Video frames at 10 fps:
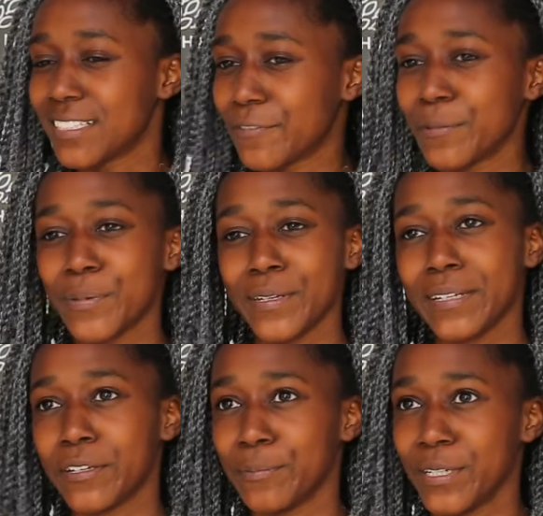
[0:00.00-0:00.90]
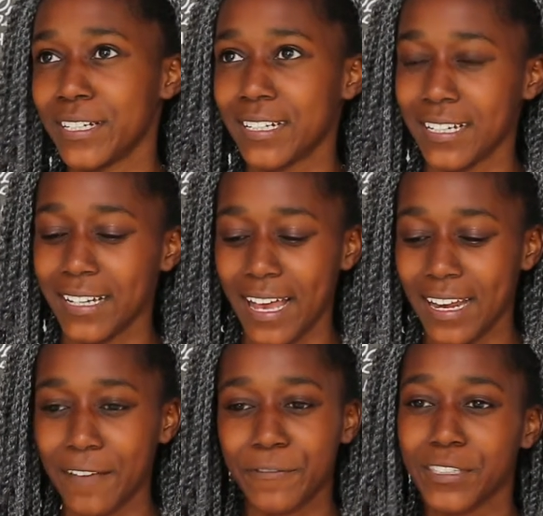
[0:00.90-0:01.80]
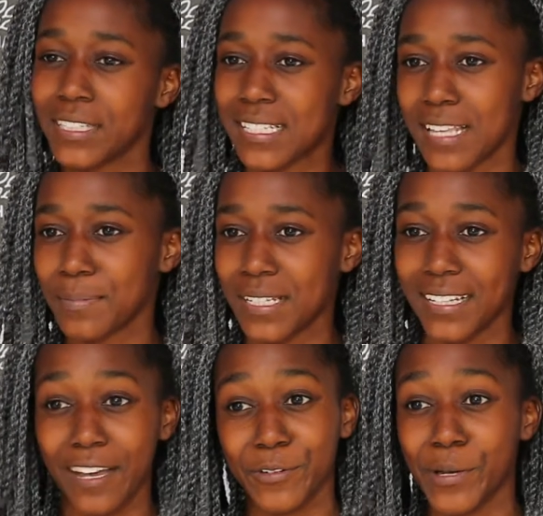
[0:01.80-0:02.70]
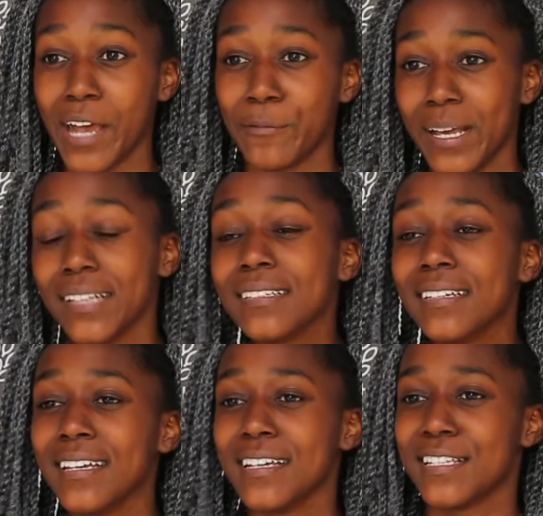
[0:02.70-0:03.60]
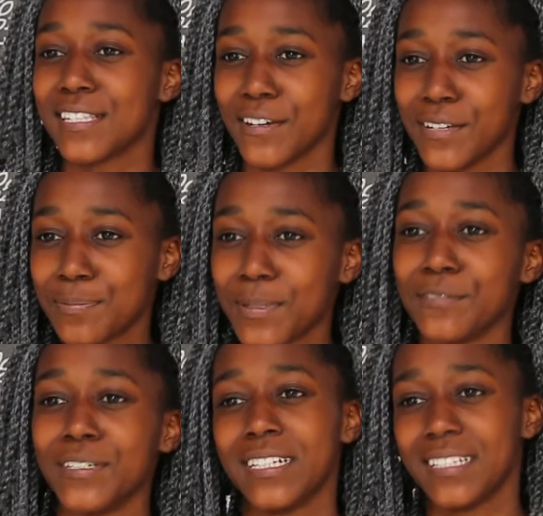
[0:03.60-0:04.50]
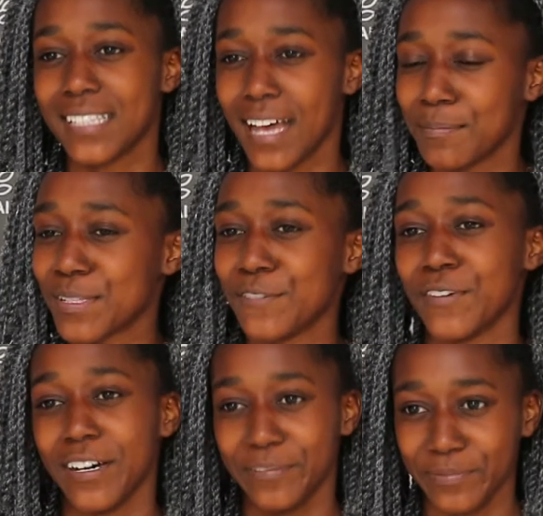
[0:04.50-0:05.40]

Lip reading: Different community, and I felt accepted everywhere I went. So it's been a really good time so far.